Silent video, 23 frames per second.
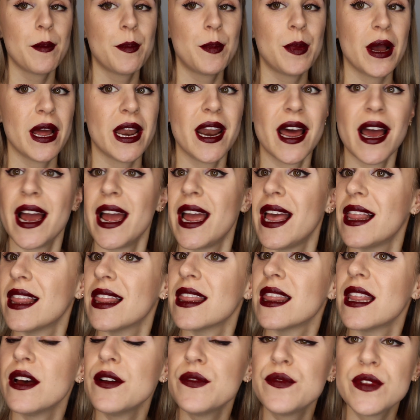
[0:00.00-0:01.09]
But I
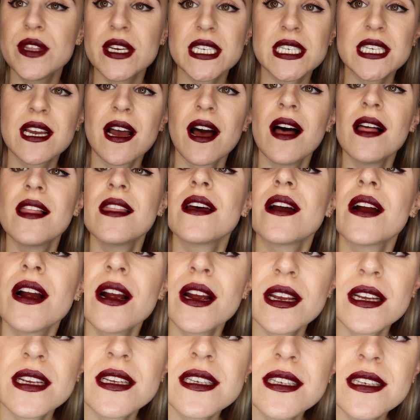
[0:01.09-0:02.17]
love this
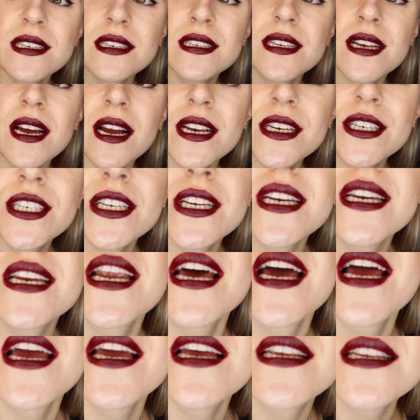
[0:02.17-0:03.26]
color. Such a
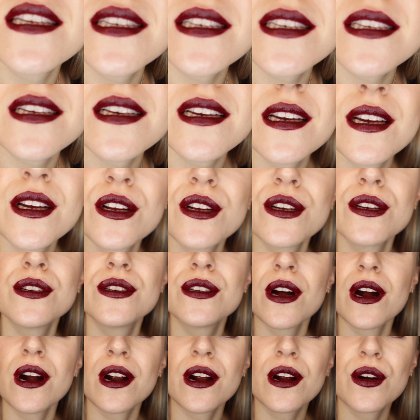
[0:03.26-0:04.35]
nice
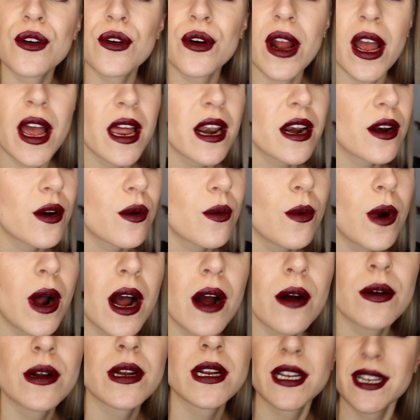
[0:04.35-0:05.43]
dark red.
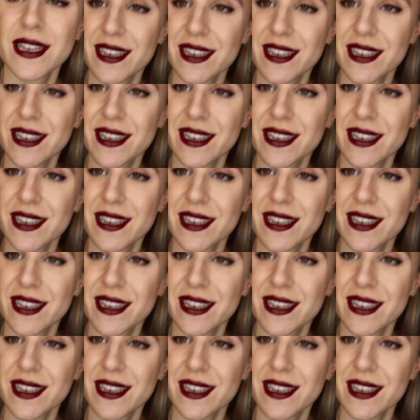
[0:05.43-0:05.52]
Wow.